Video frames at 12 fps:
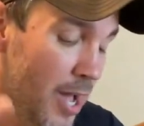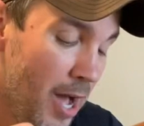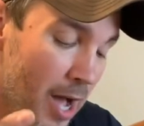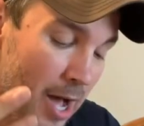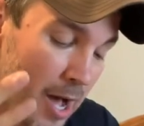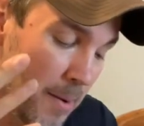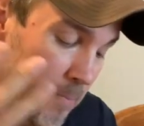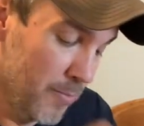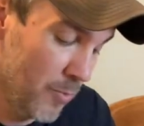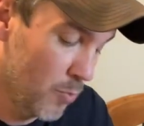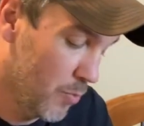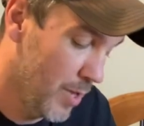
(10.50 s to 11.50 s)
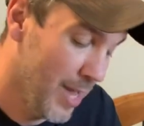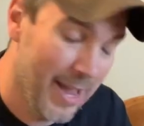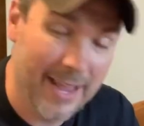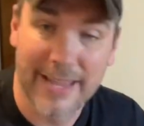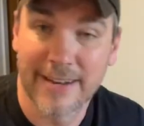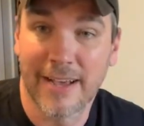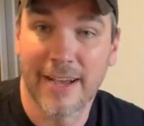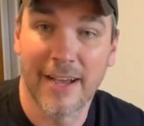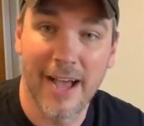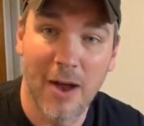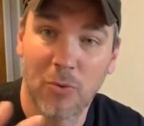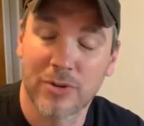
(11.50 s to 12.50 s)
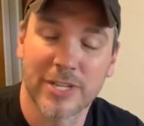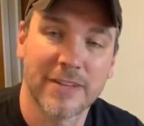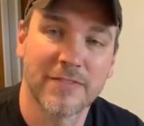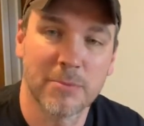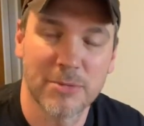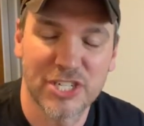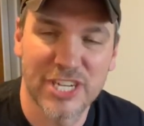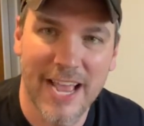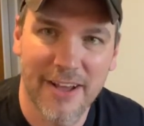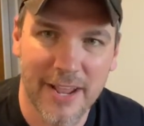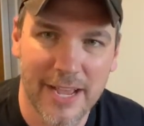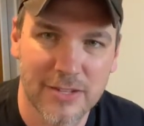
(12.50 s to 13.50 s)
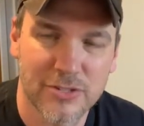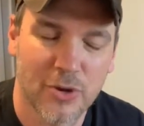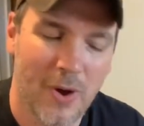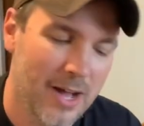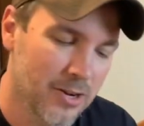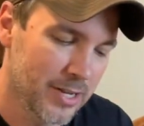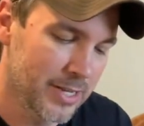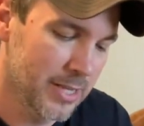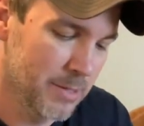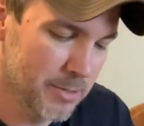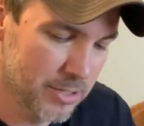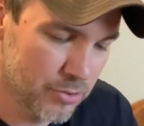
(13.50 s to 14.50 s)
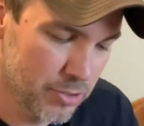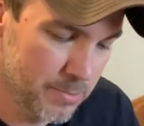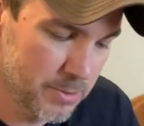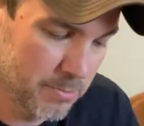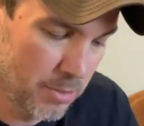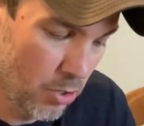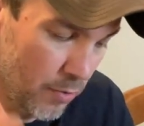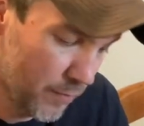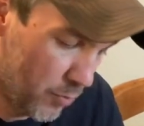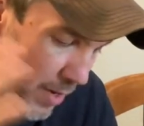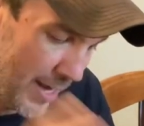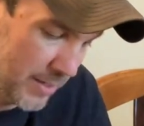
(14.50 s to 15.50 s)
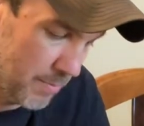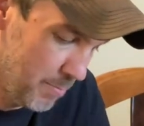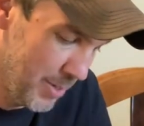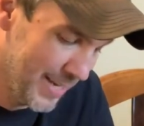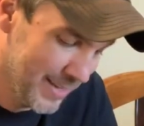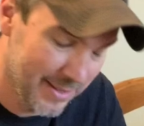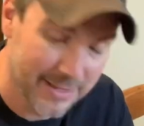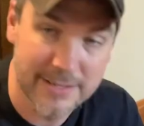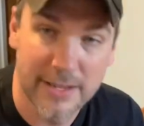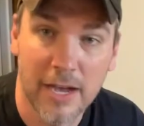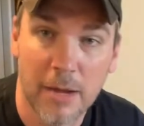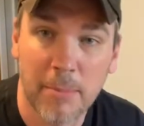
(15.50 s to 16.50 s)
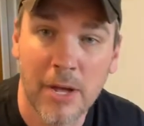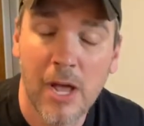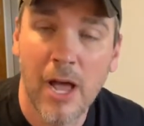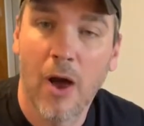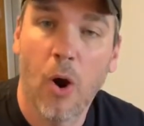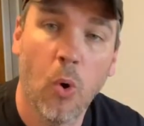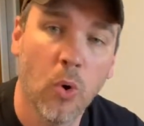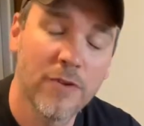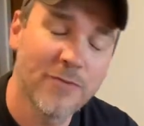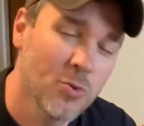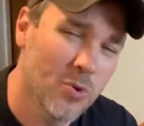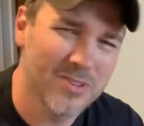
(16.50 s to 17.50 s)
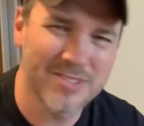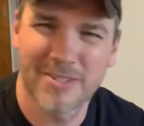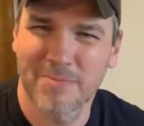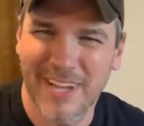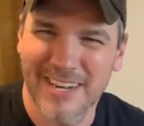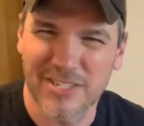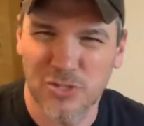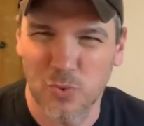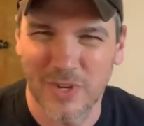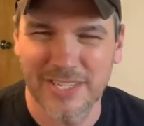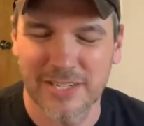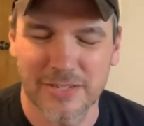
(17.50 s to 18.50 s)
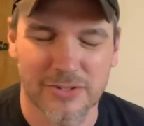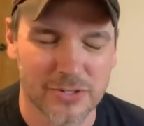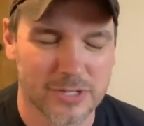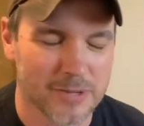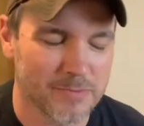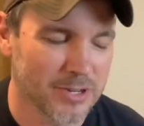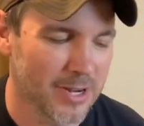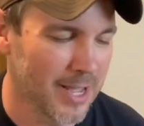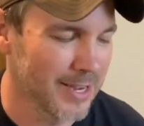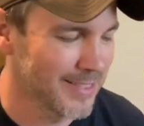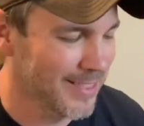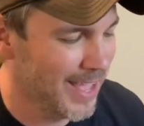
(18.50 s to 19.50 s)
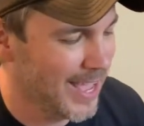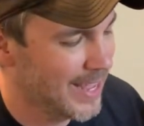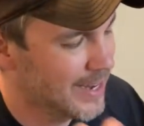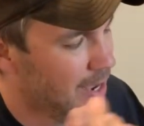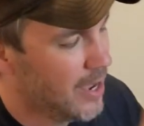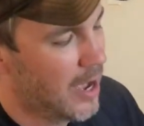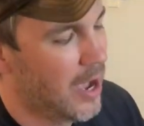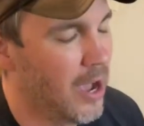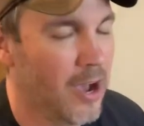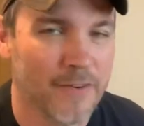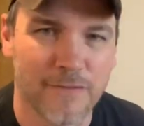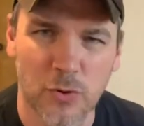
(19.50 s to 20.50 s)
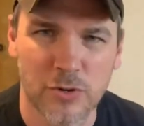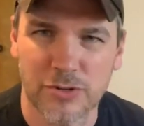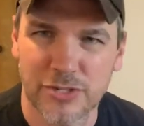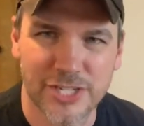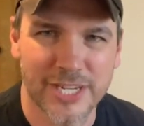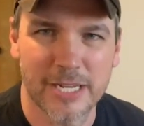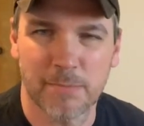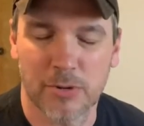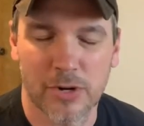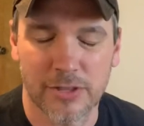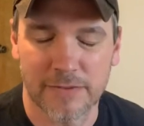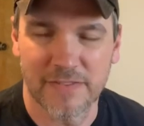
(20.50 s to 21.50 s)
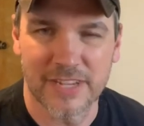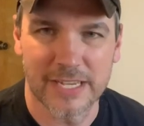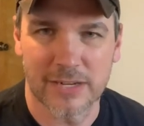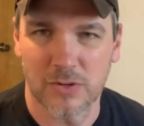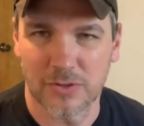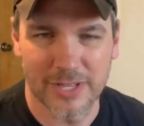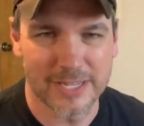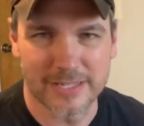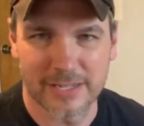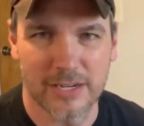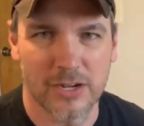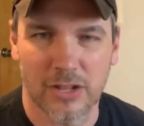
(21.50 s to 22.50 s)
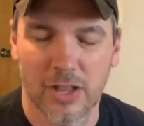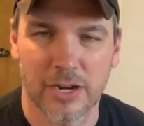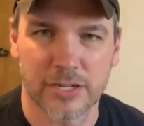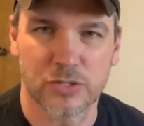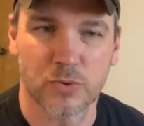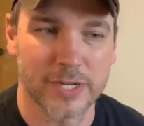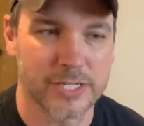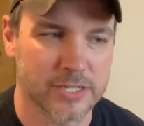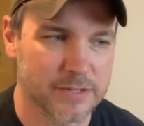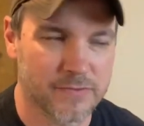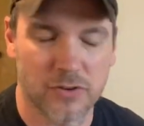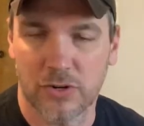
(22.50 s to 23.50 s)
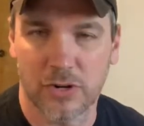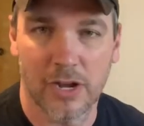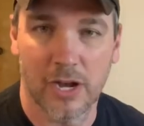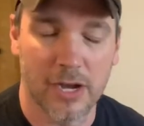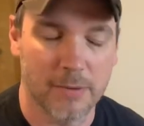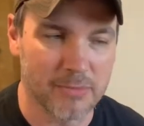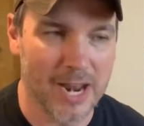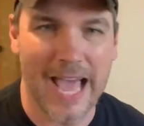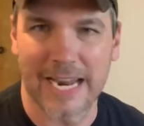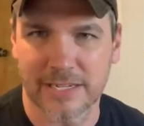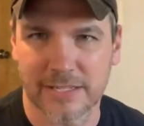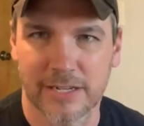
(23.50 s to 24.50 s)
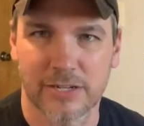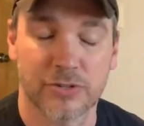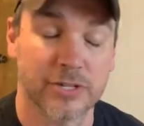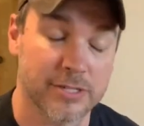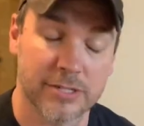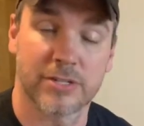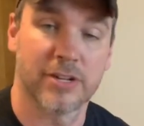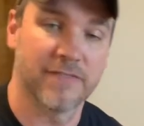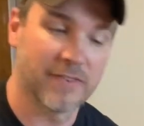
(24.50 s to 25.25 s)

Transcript: um, and uh, I wanted to give them a shout out. So I'll link them in the description below if you'd like to pick this up or if you want some kind of switches or something like that uh, for your Jeep or other vehicle. They sell a lot of switches for um, light accessories and stuff